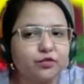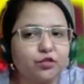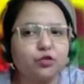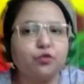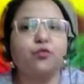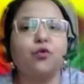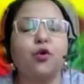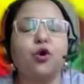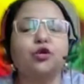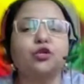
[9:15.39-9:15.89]
So
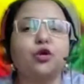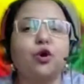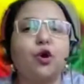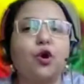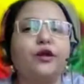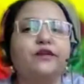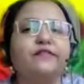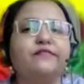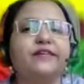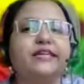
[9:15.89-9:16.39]
what
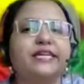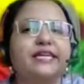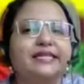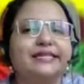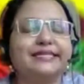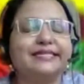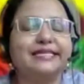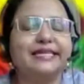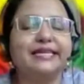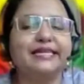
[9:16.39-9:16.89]
all we can
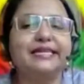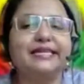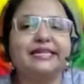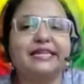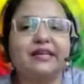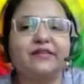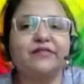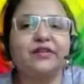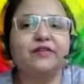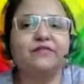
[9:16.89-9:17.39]
see in
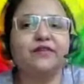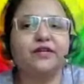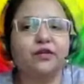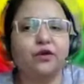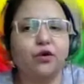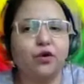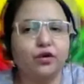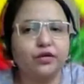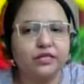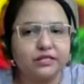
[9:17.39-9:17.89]
level 1
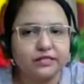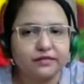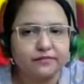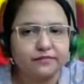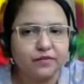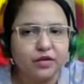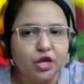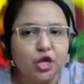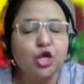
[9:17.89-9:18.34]
autism?